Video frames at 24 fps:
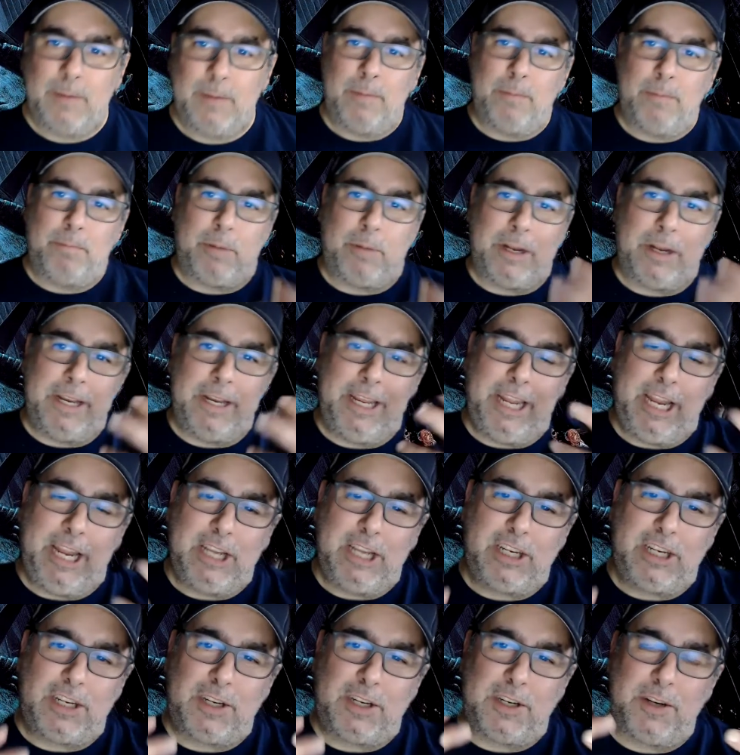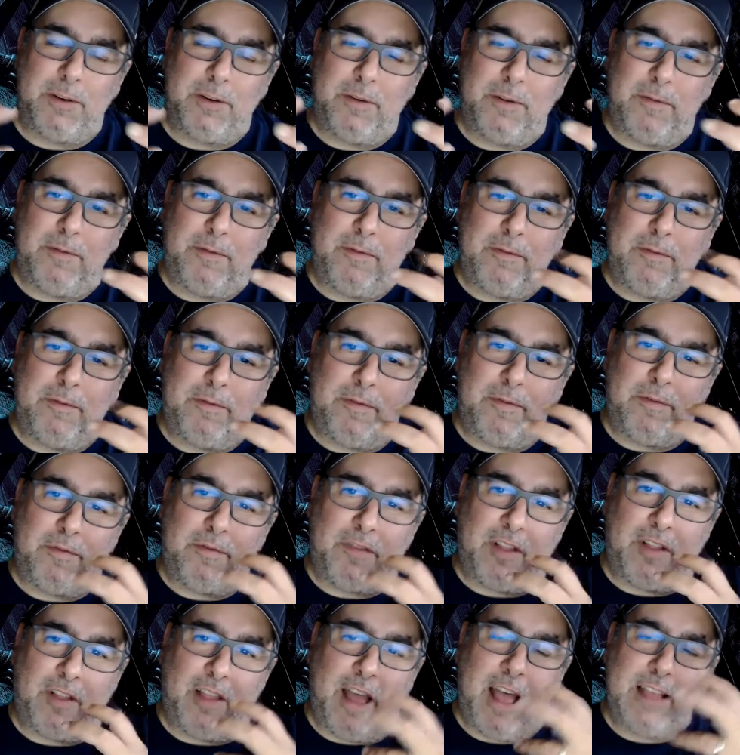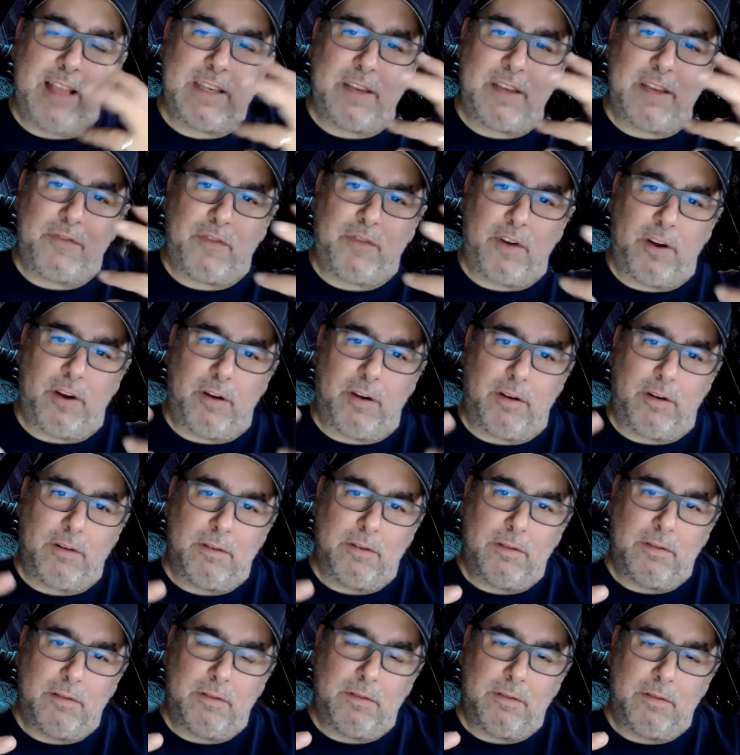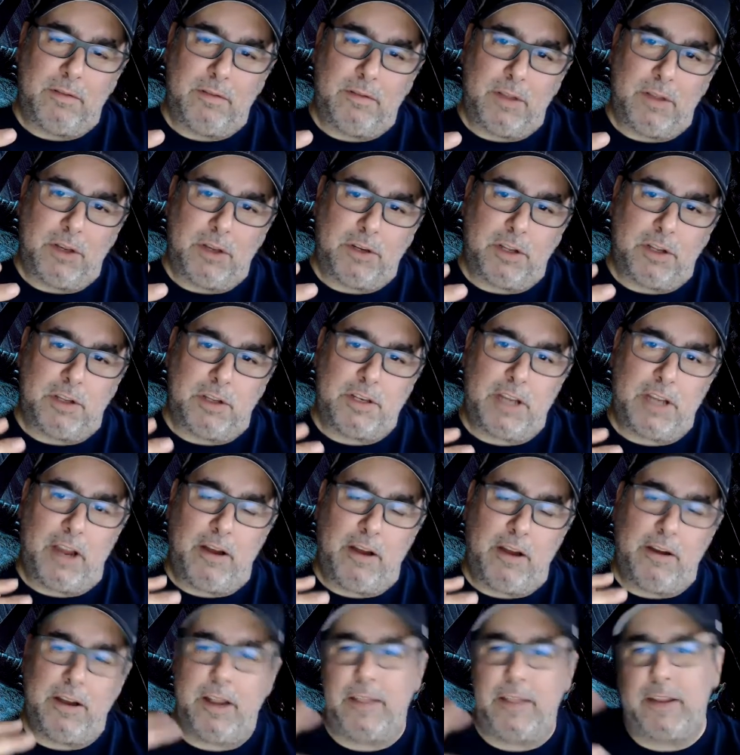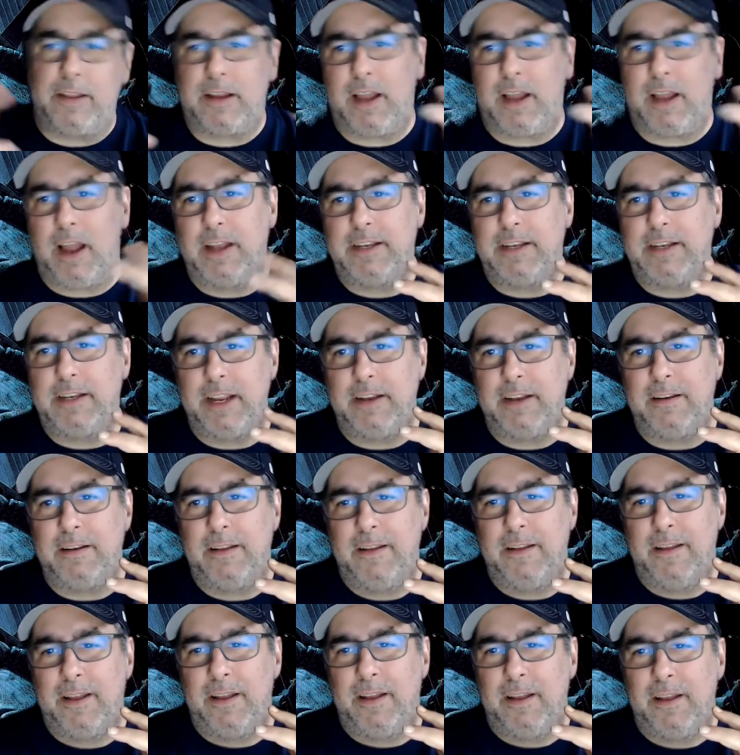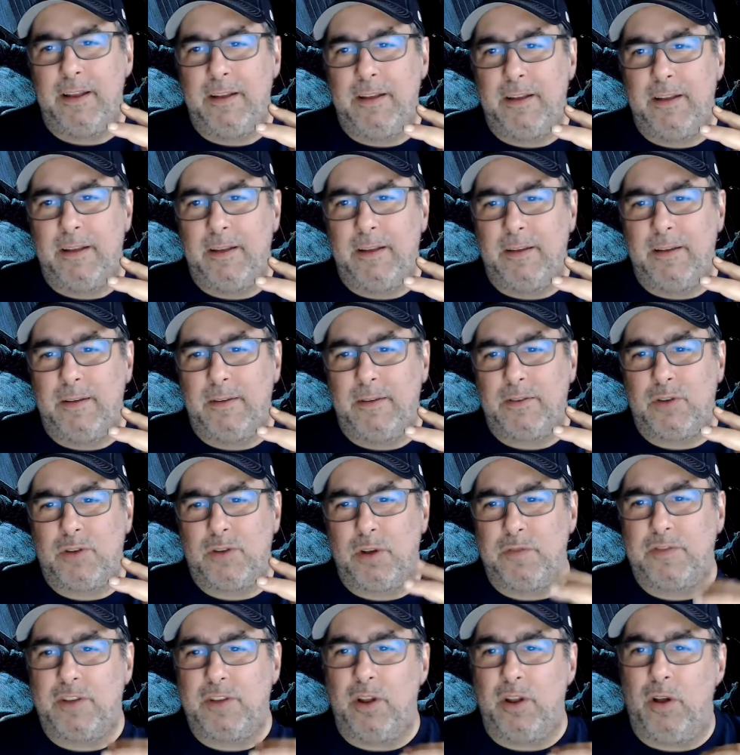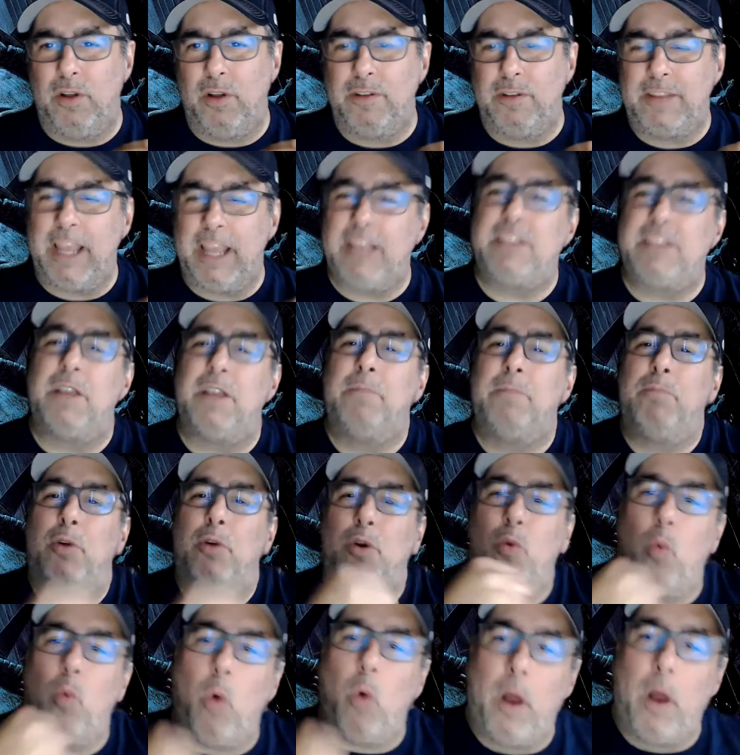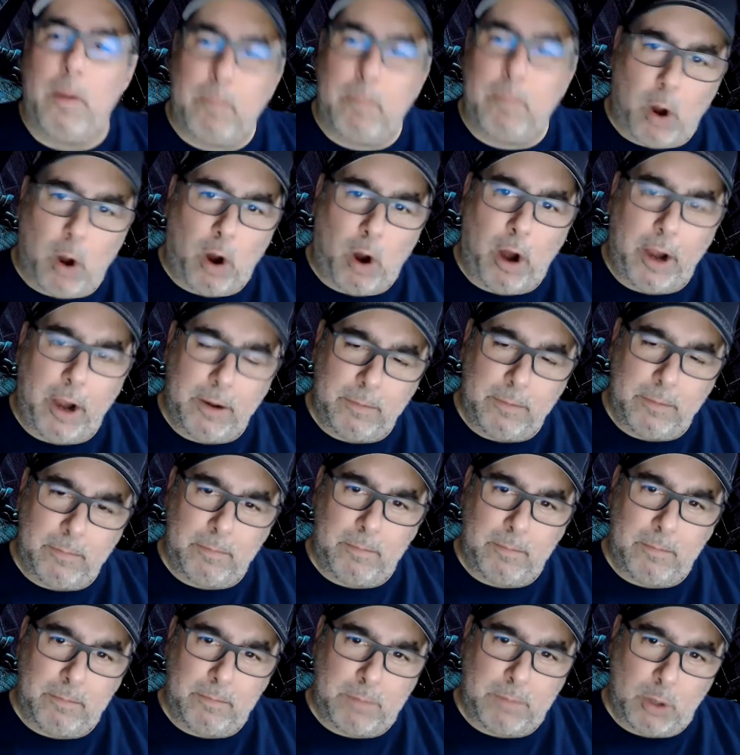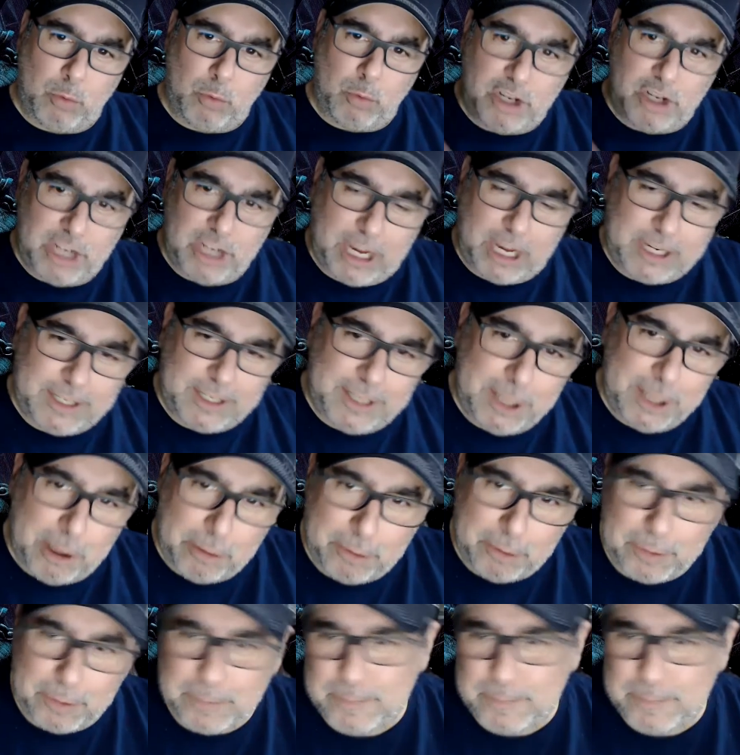but each philosopher, the utilitarian and the Kantian, sort of takes on board one part but rejects the other.